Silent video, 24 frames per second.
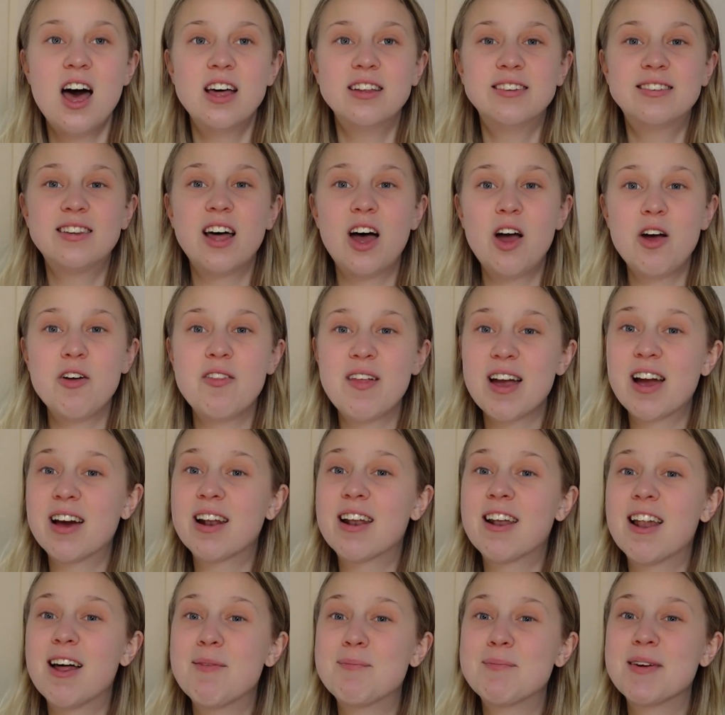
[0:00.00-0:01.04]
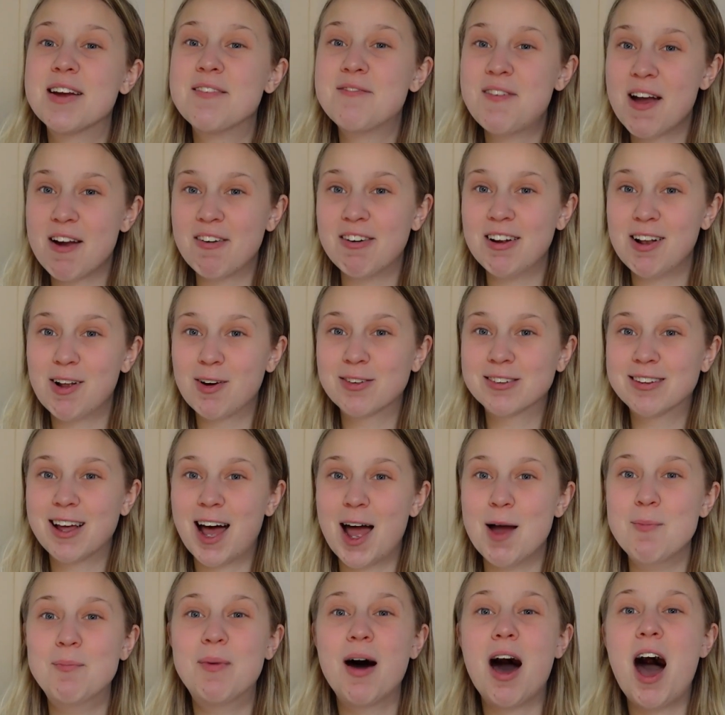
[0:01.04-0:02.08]
So they're gonna last me a very long
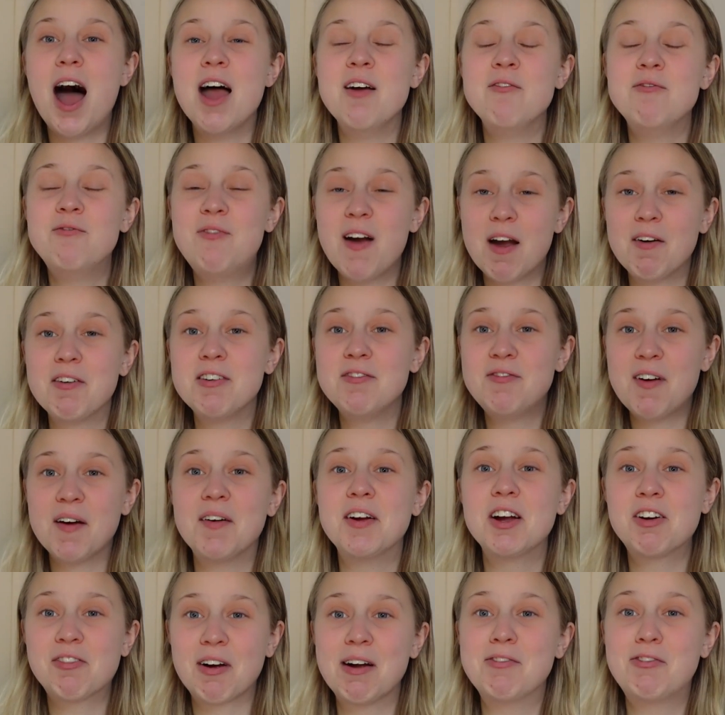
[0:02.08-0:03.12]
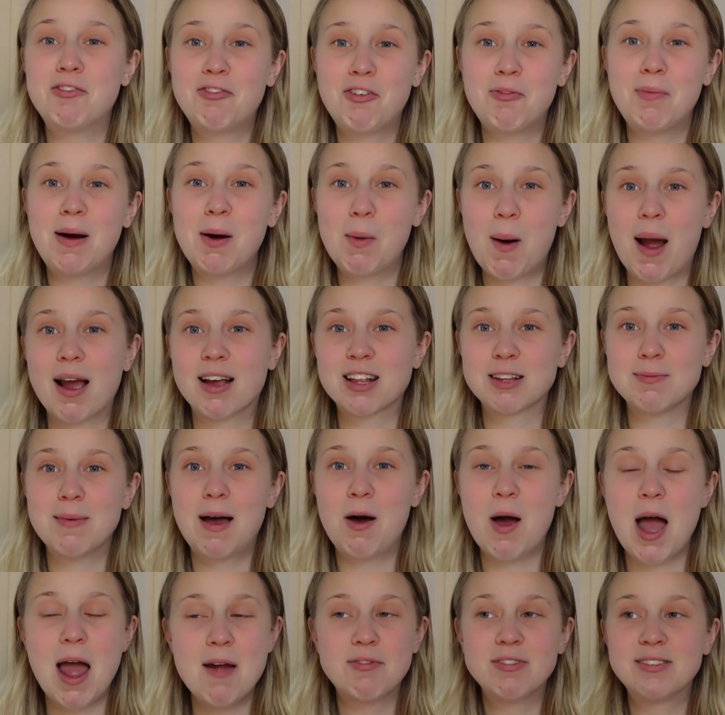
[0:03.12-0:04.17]
time, but I am very, very grateful for my wax
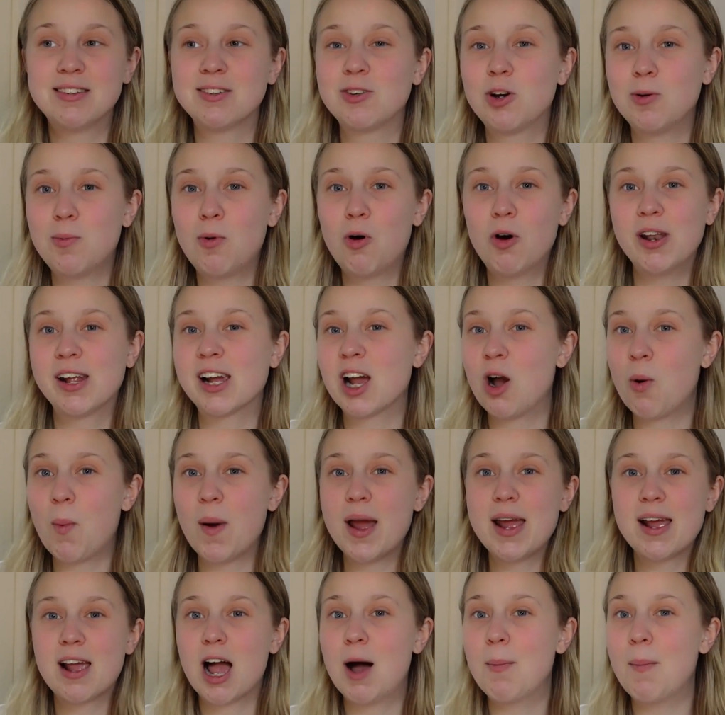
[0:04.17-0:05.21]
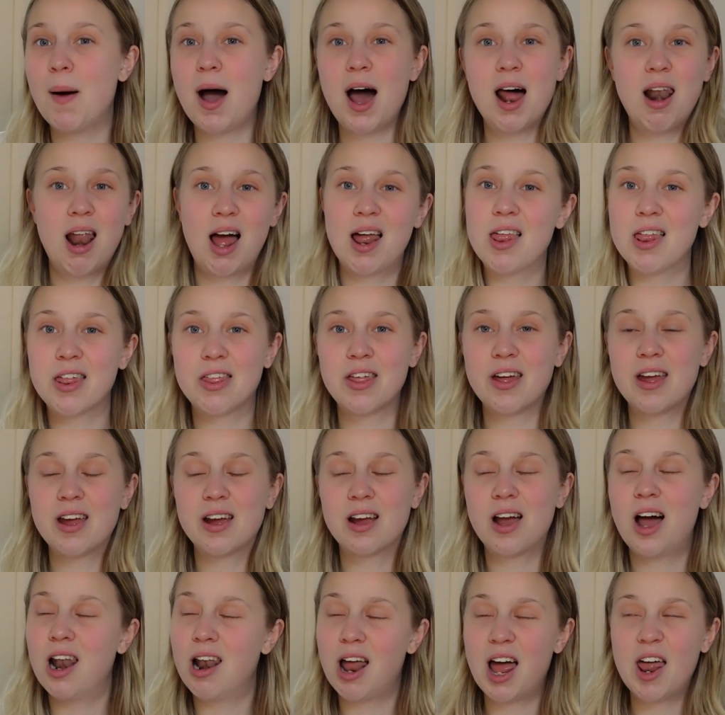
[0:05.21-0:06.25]
melt. Every single morning I wake up, I like the
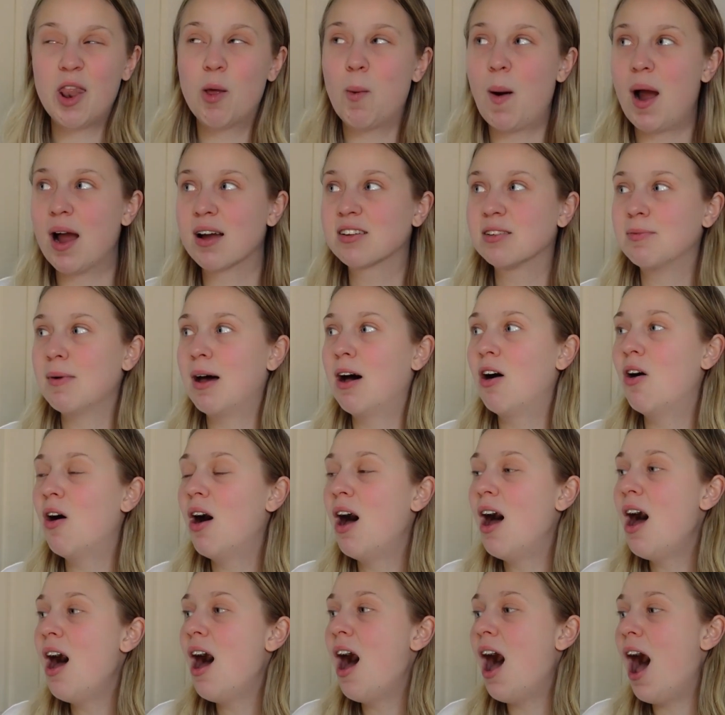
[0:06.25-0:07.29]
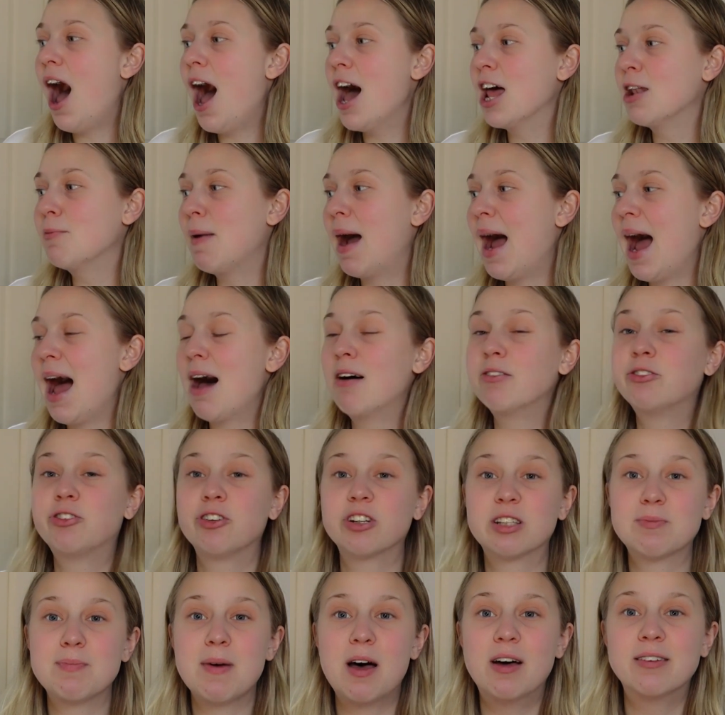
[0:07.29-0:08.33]
thing, I like the wax melt, and my house
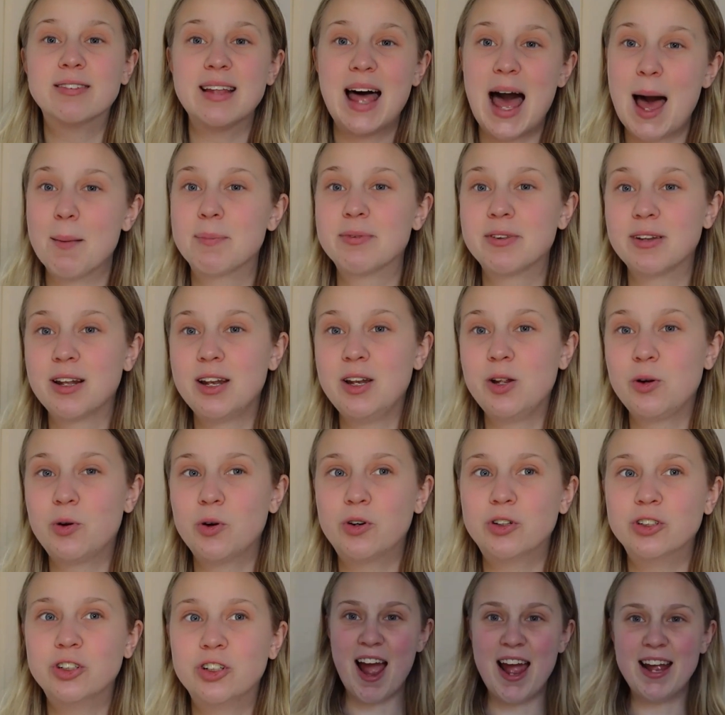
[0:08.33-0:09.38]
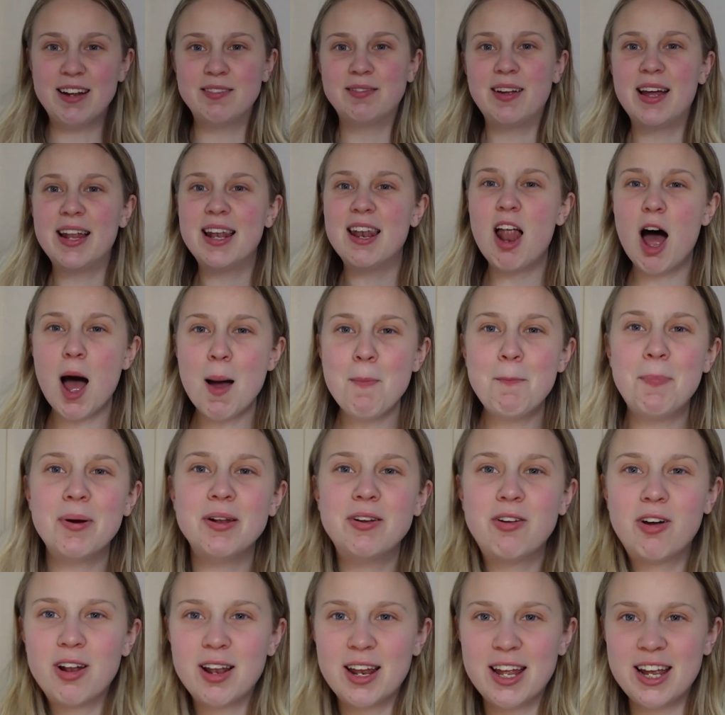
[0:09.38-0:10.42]
just smells absolutely gorgeous. Right, and last but
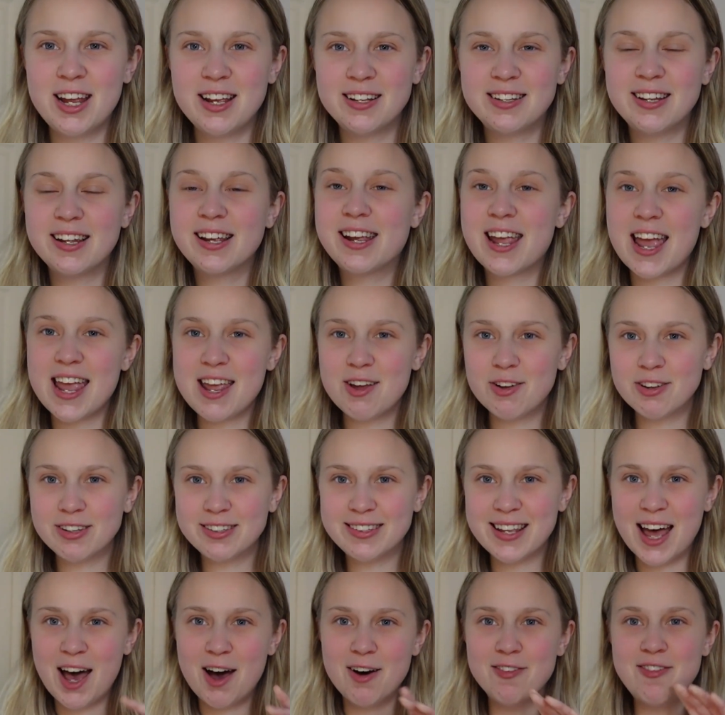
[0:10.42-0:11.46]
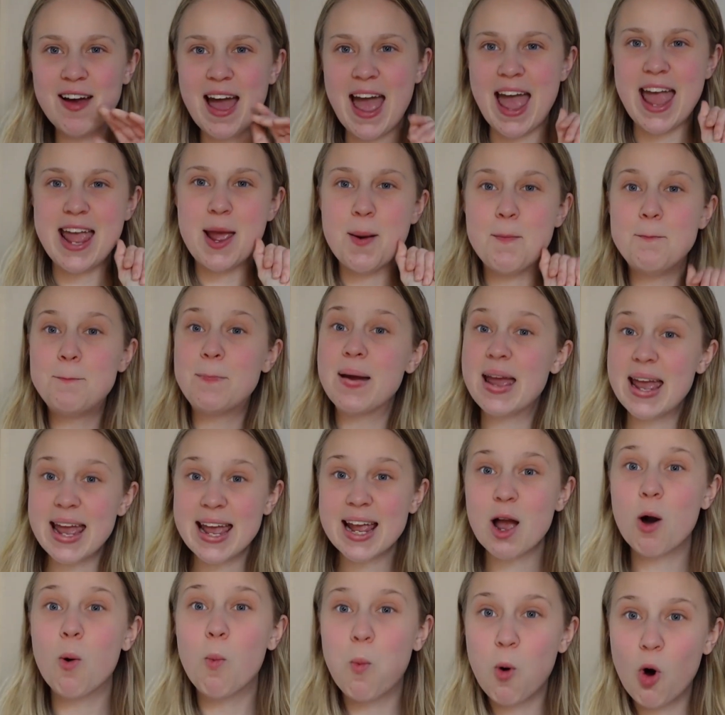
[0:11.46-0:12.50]
not least, get yourself a
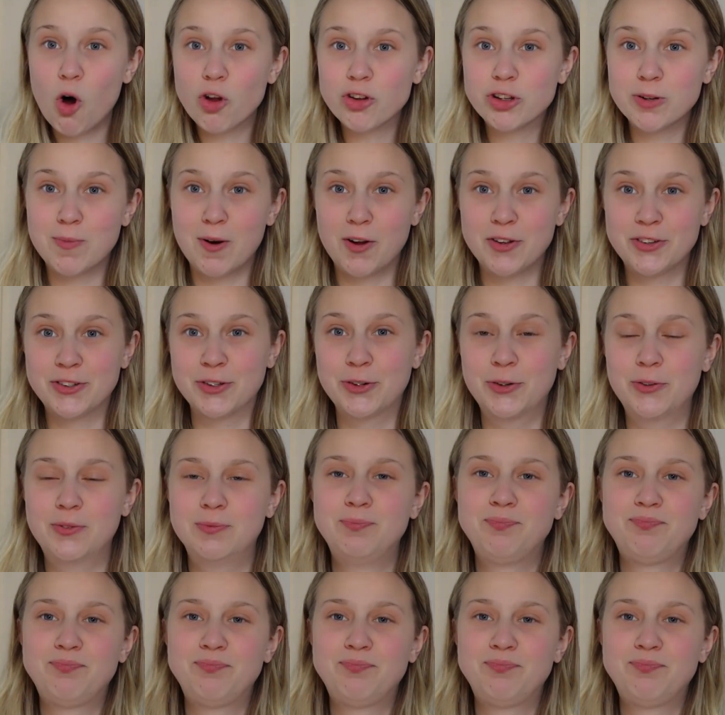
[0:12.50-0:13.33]
big water bottle.